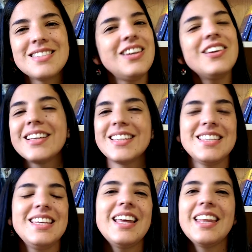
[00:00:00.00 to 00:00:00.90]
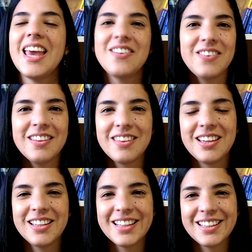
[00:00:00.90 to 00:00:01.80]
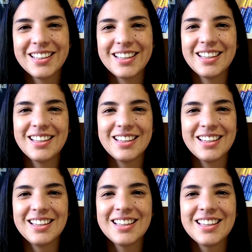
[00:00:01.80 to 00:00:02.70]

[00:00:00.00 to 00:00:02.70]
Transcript: So you can see that everything uh,